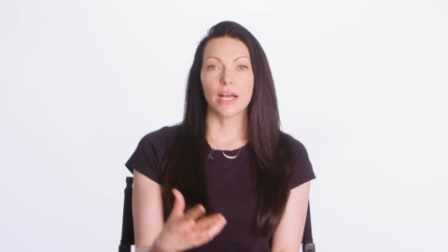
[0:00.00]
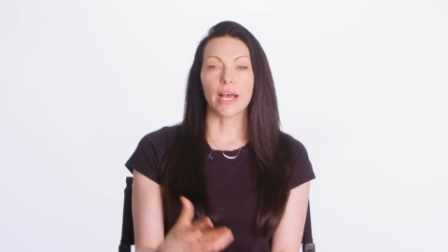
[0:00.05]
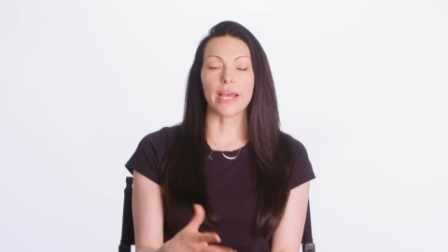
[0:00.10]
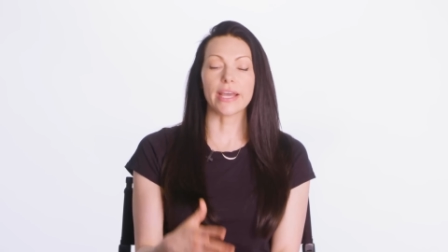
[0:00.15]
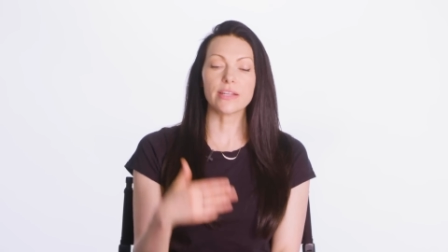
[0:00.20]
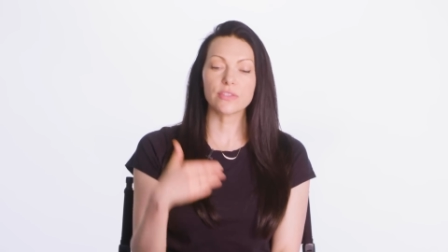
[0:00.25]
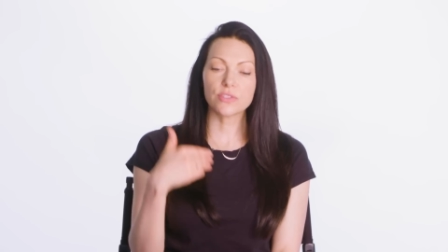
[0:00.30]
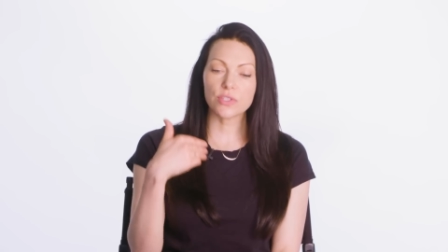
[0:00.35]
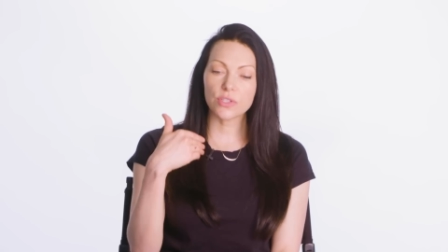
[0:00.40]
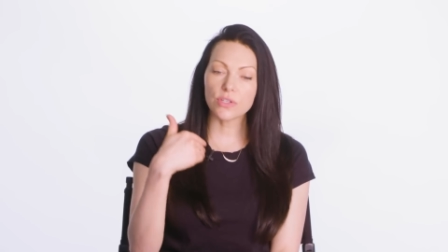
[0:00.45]

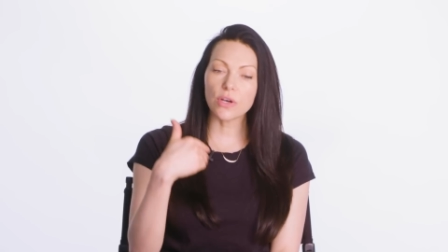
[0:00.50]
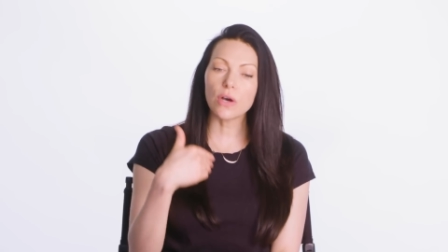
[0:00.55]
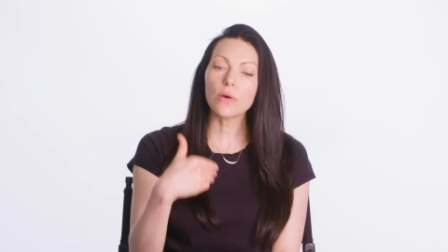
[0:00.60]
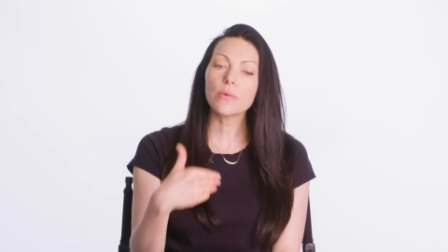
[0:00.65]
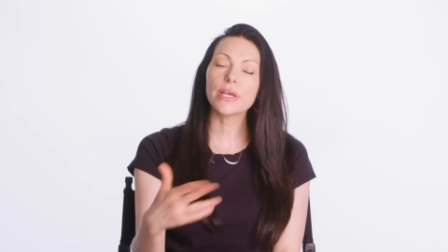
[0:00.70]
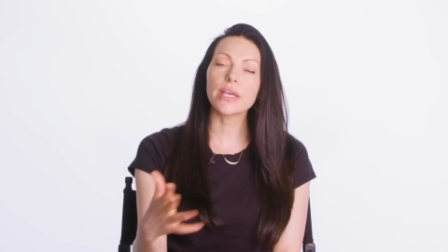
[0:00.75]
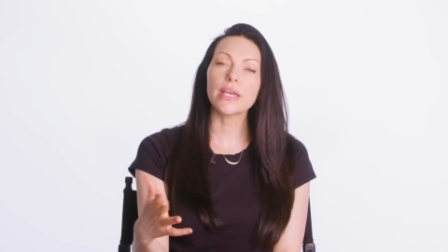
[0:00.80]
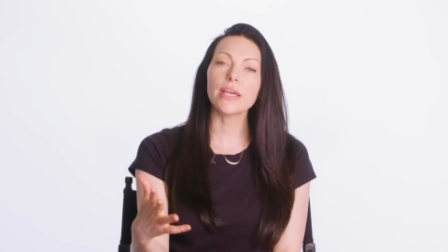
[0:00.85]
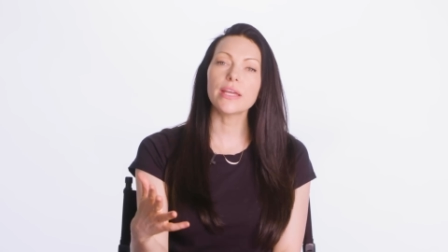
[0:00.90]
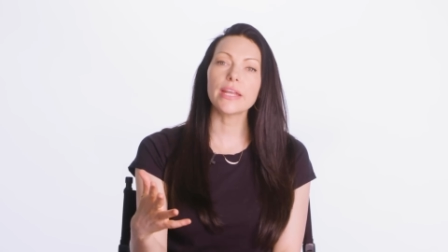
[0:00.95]
I get to
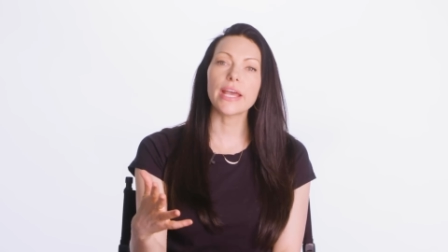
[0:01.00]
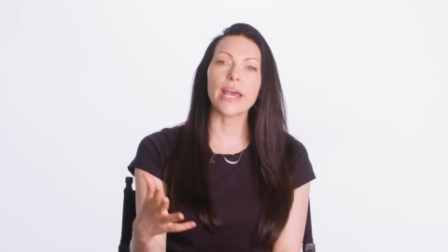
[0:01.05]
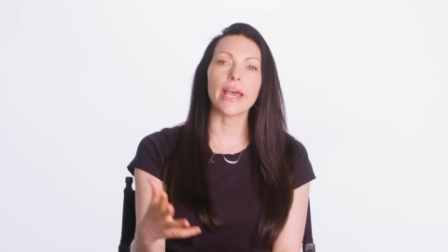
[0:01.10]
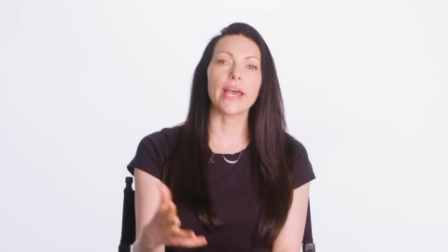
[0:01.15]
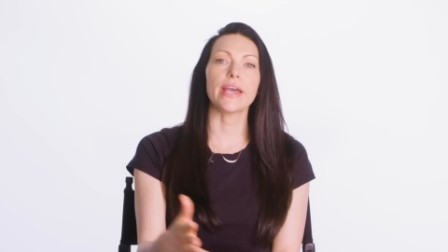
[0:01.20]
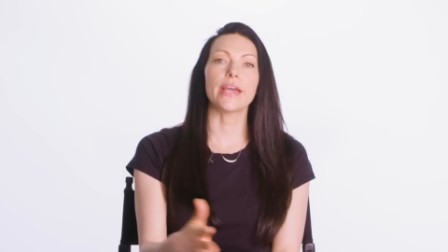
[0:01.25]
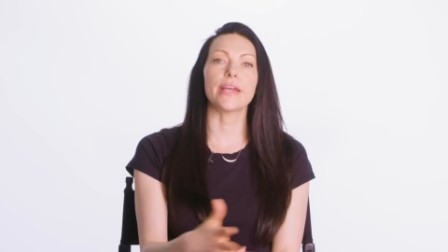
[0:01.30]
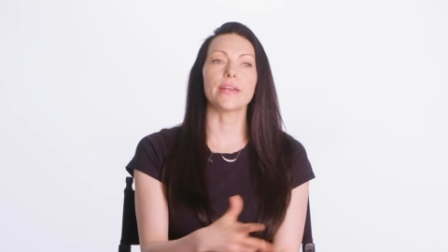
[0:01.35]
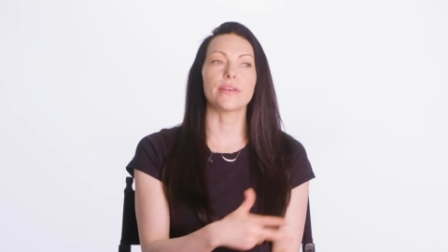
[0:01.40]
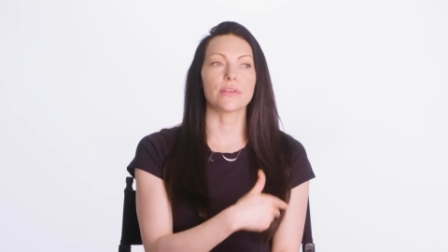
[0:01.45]
go in
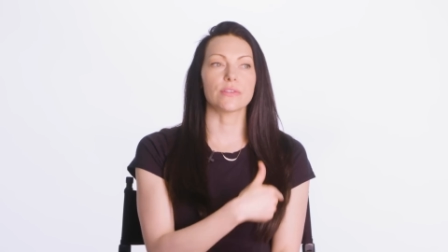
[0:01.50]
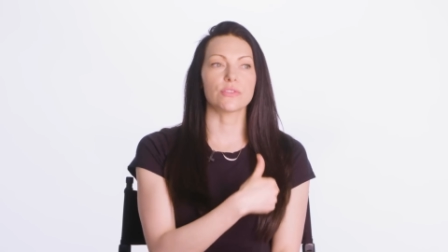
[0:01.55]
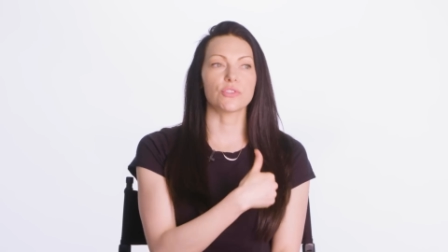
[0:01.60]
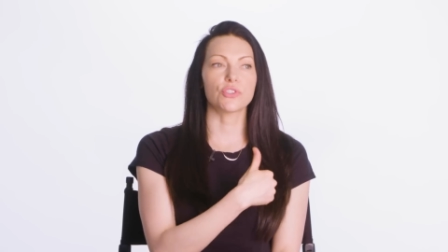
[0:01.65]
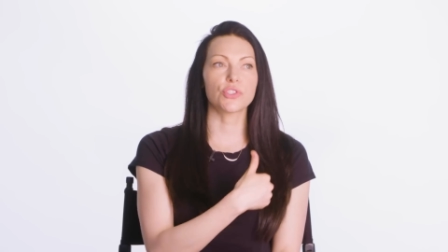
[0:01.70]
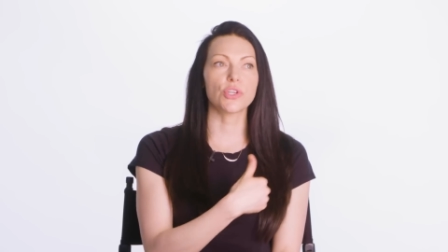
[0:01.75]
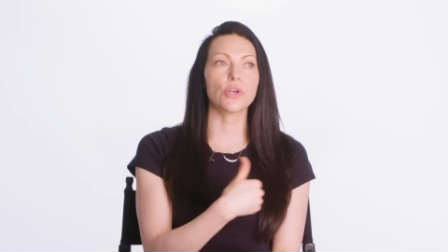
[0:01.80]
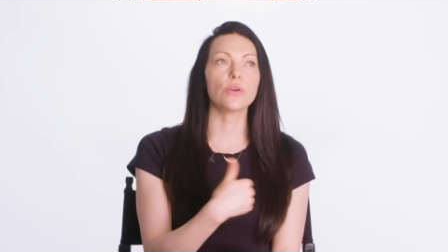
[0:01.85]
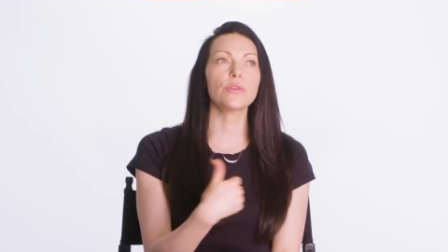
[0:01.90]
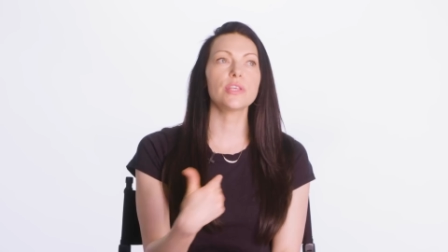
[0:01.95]
and
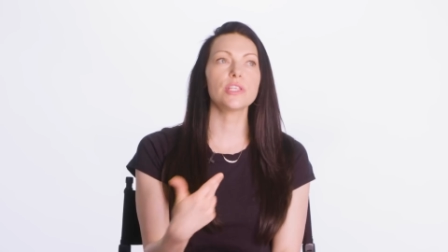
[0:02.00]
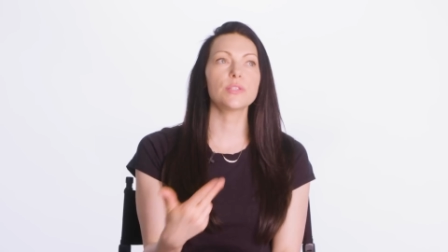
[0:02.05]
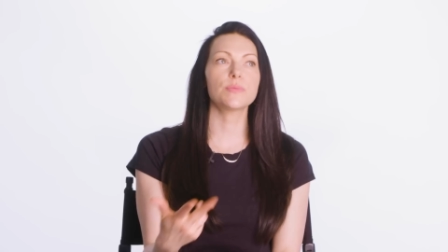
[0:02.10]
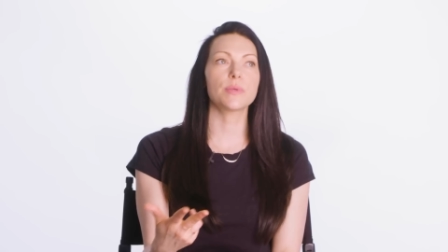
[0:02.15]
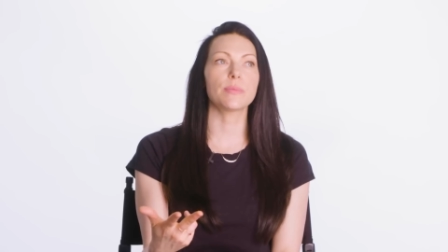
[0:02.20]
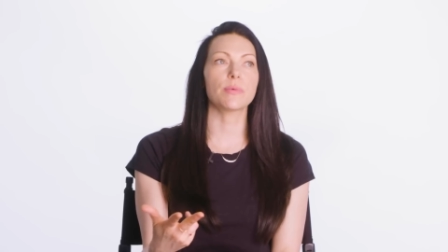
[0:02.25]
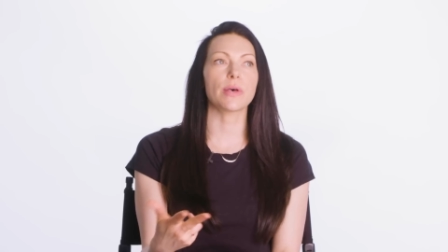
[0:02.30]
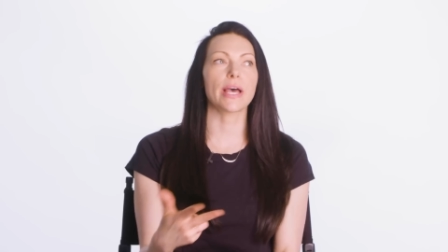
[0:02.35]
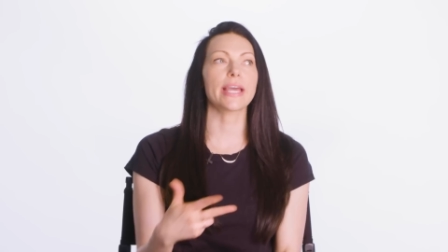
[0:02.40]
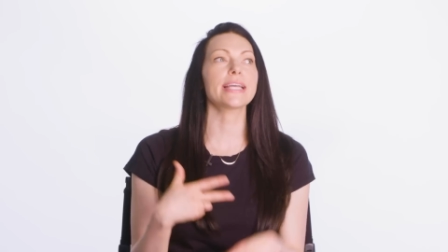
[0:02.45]
show these people.